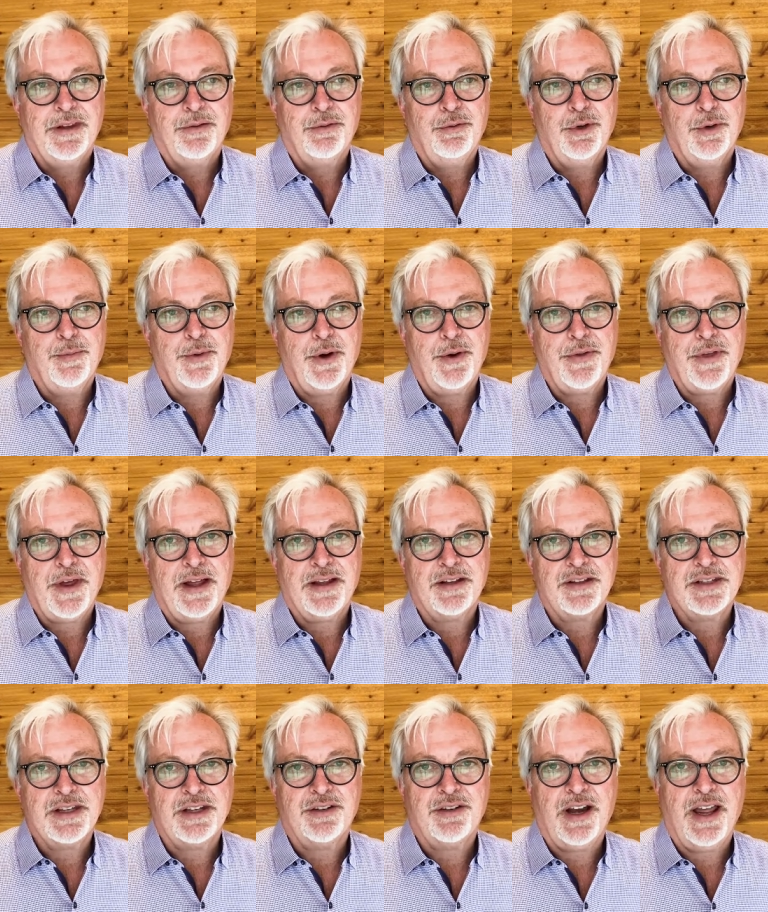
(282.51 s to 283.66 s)
where both
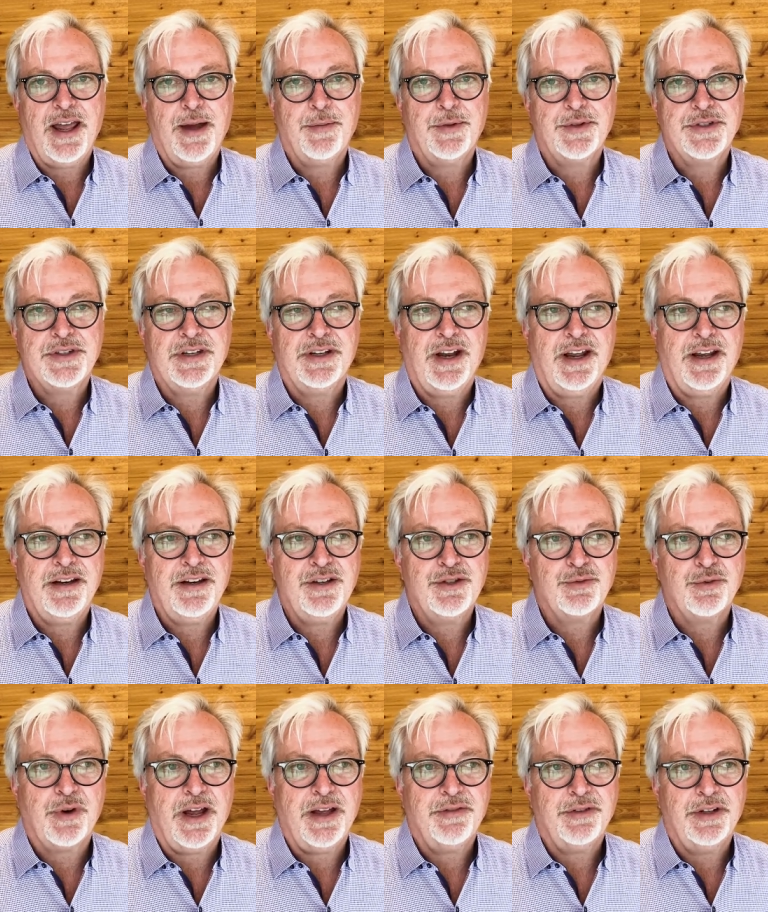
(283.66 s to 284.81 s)
Alexander Hamilton and his
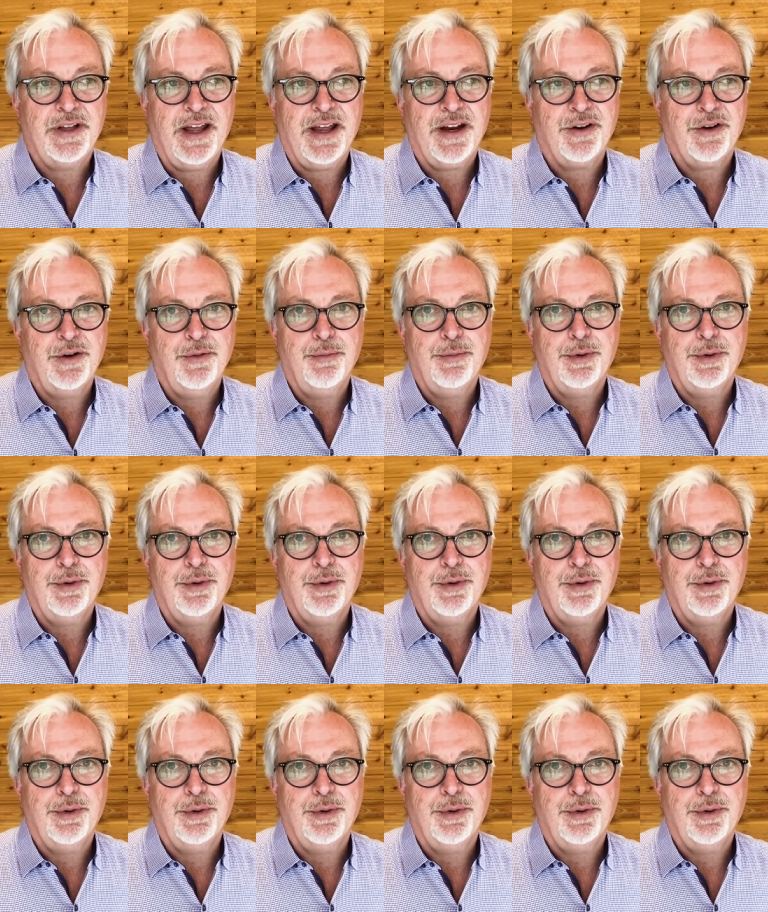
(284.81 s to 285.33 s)
rival Aaron